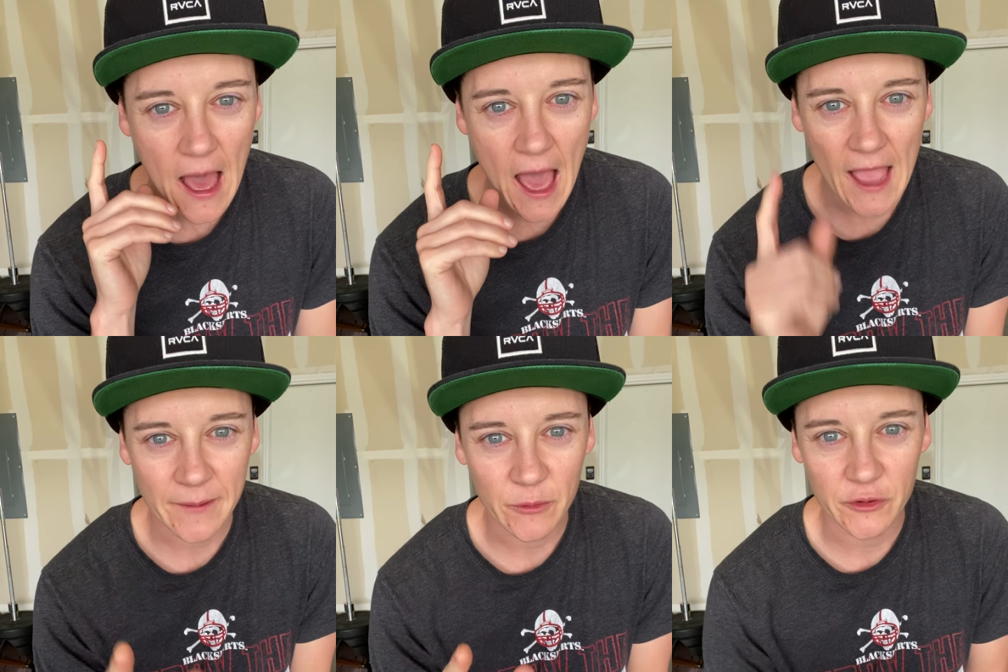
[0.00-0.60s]

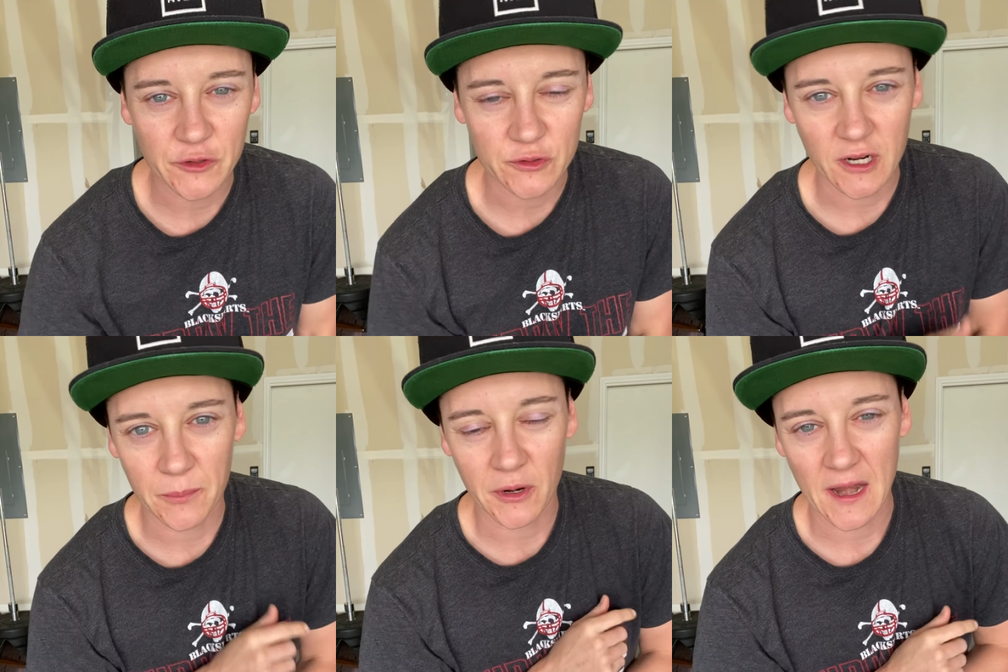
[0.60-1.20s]
I am going to
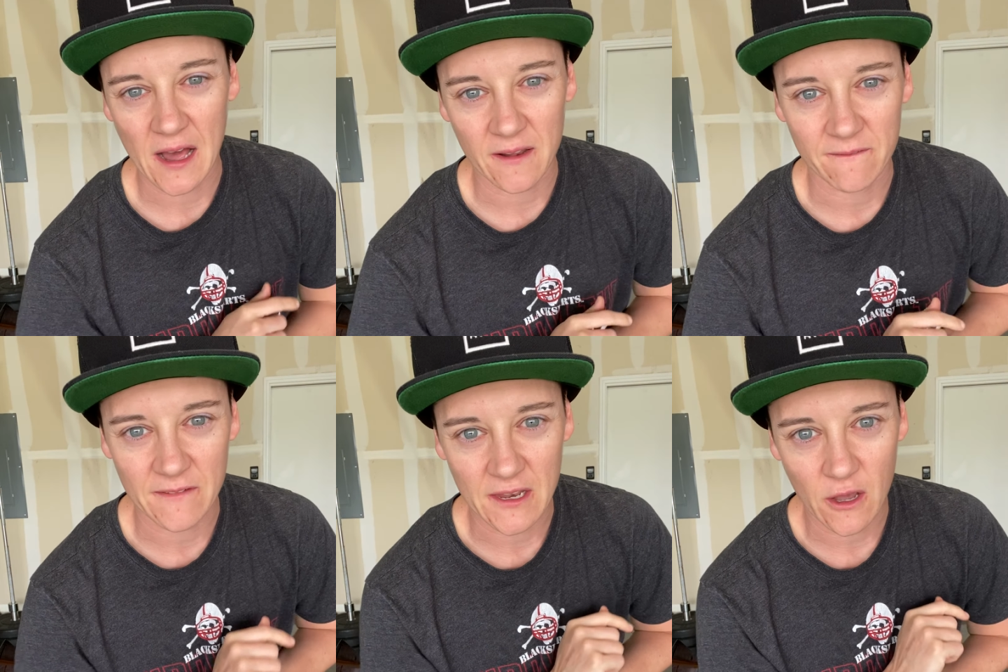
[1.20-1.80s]
start putting out a
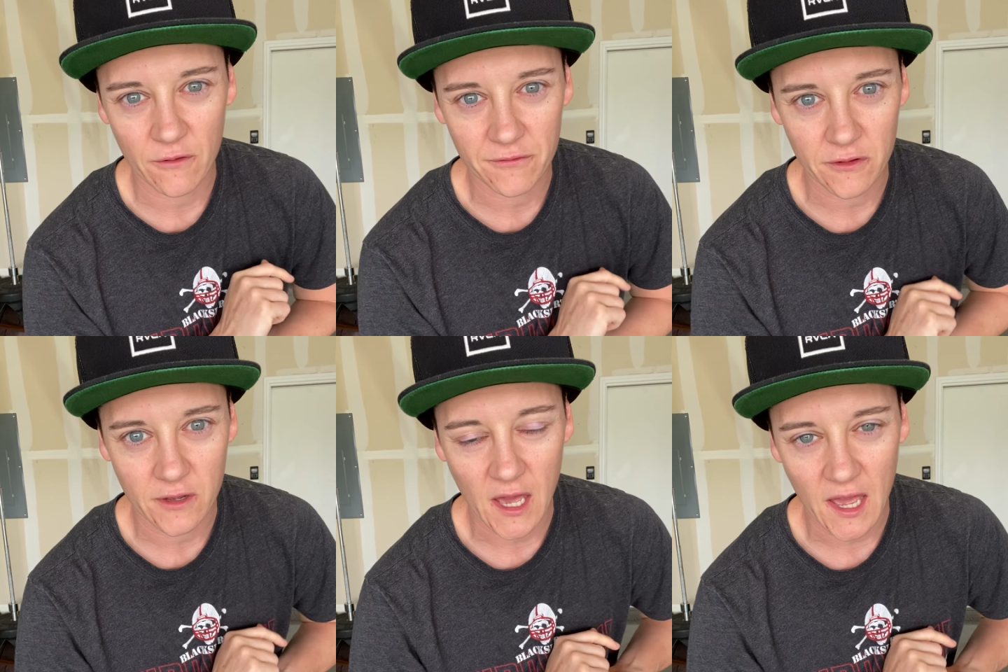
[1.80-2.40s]
video for
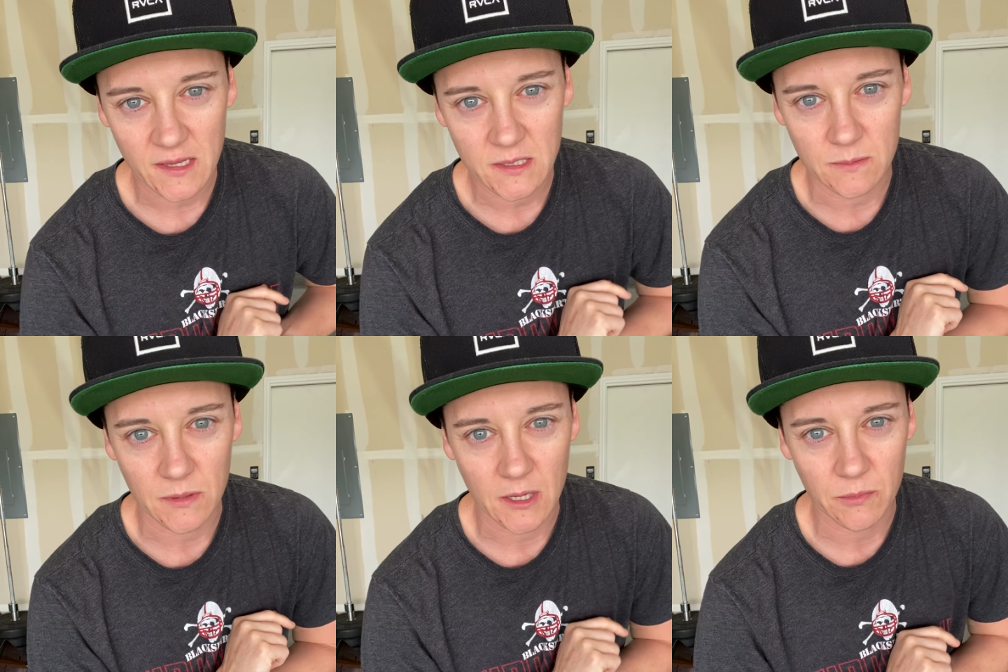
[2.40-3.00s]
you guys to
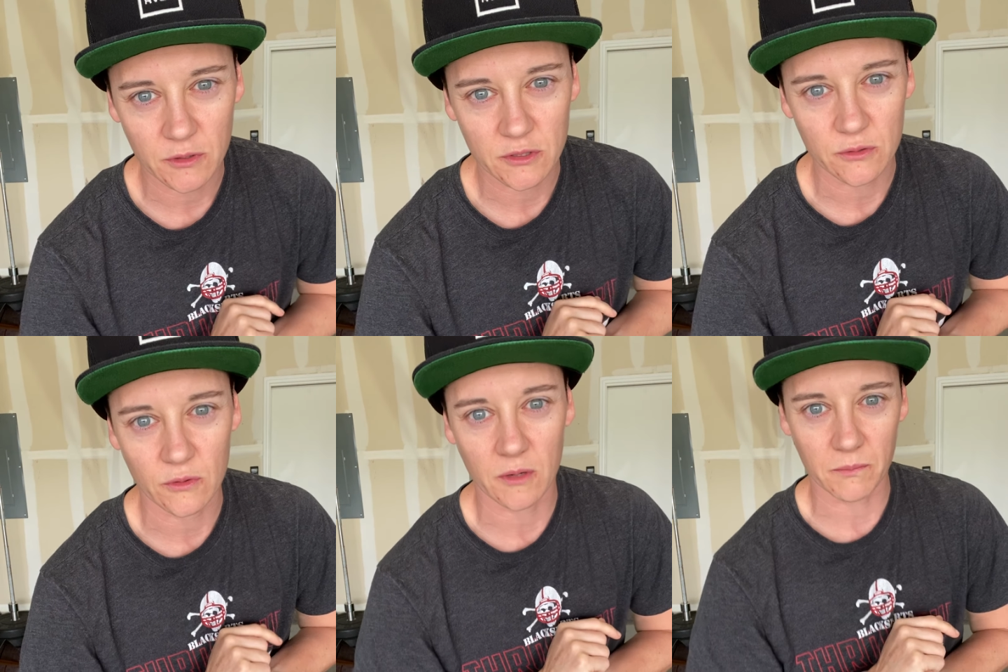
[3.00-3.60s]
be able
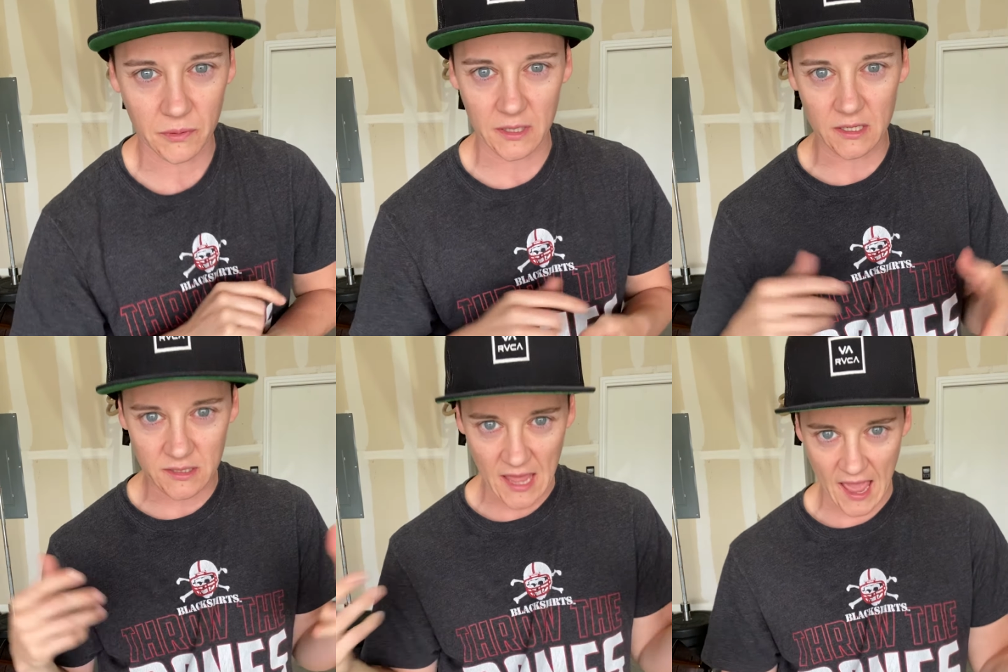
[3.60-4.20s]
to
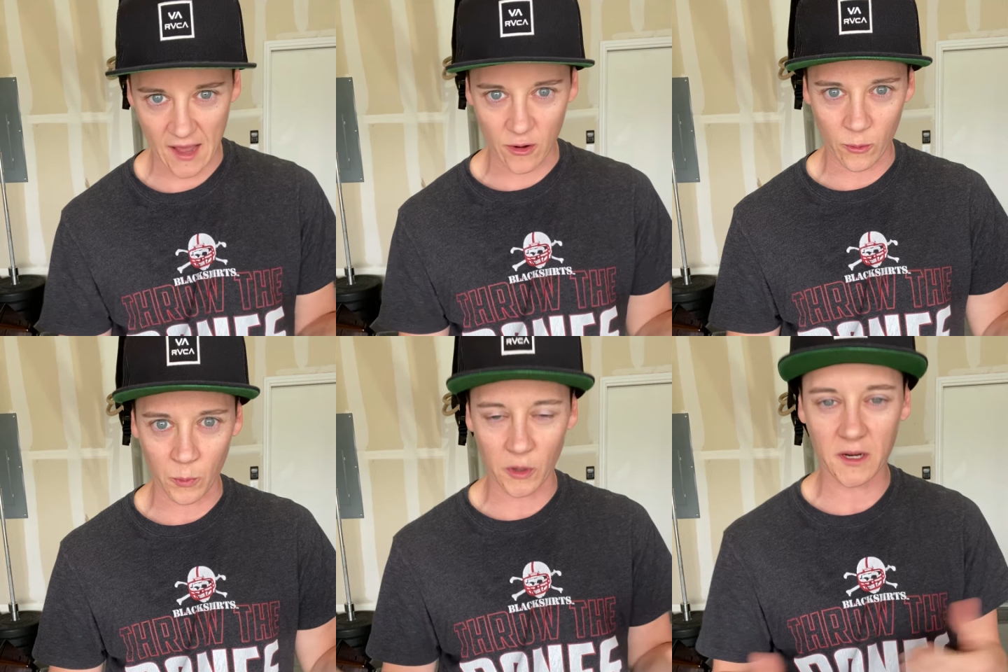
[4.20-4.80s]
complete
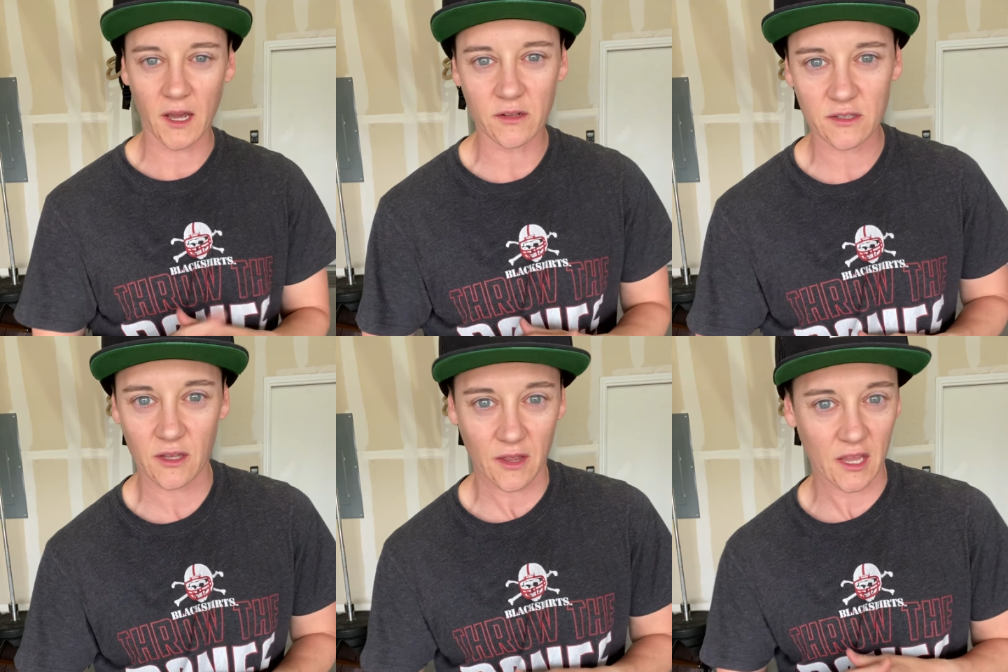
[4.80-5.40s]
at-home workouts
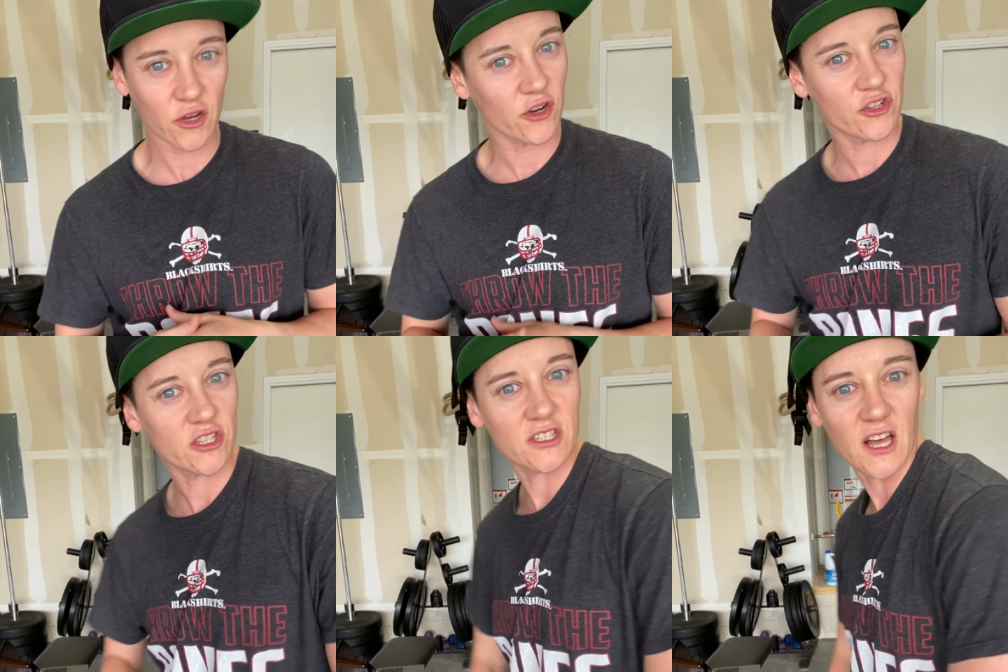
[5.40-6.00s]
so that you're
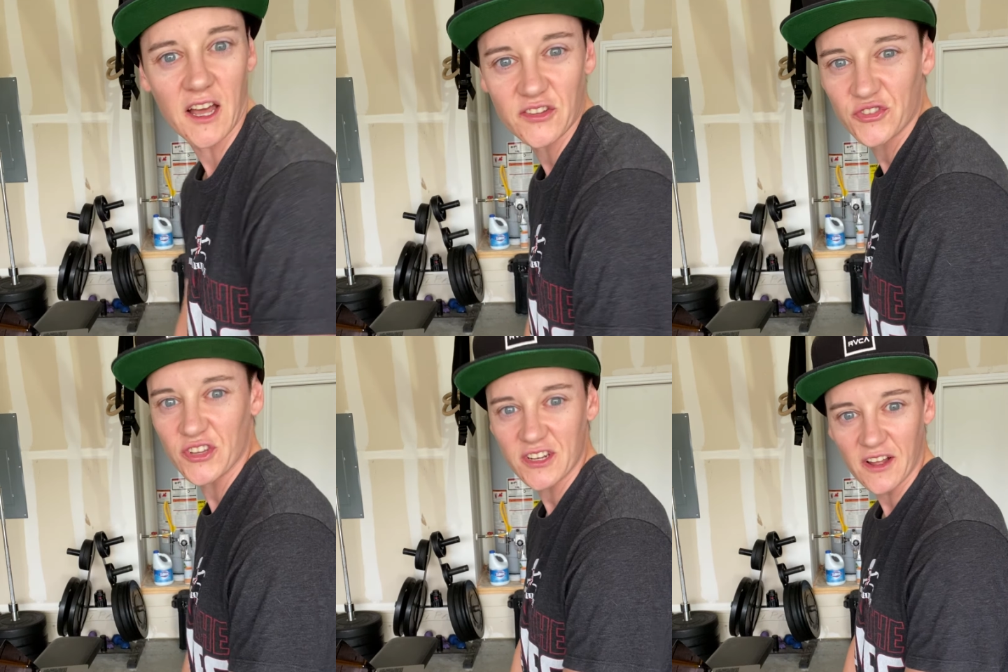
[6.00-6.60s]
just not
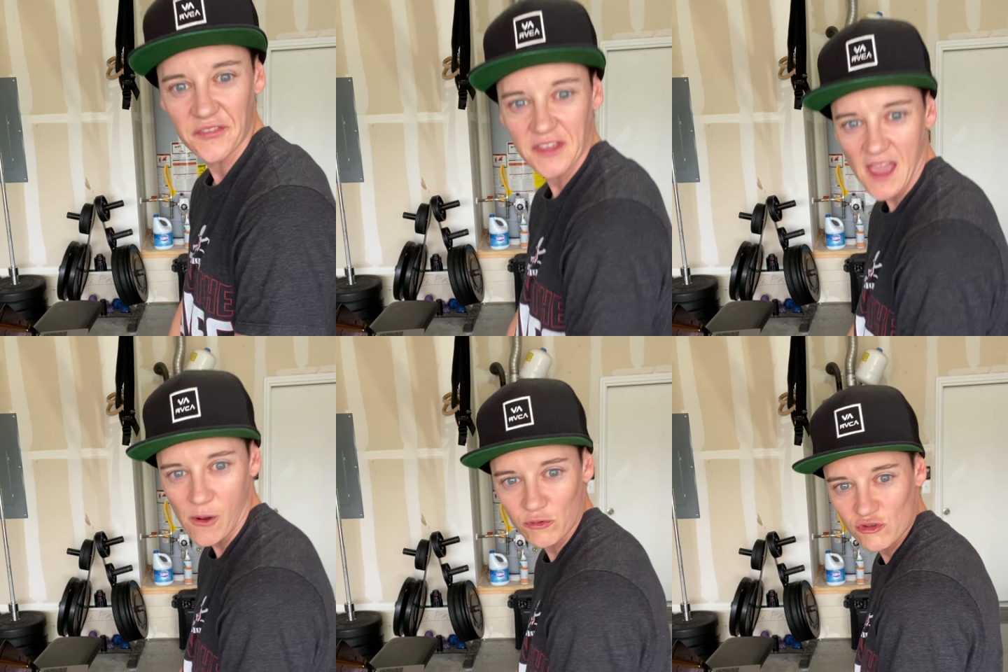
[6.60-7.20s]
sitting on the
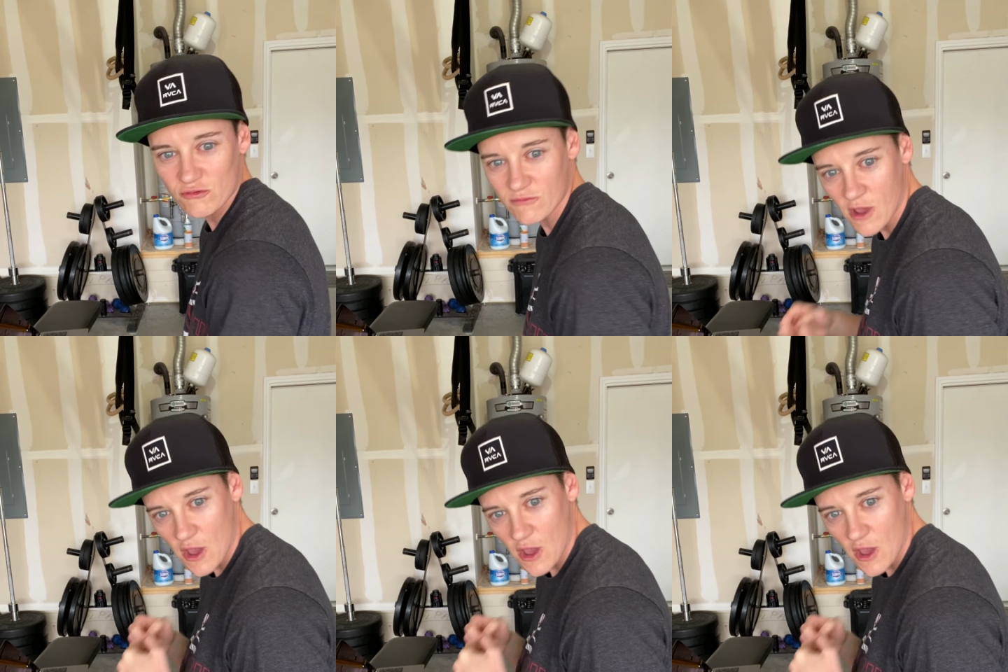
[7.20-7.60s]
couch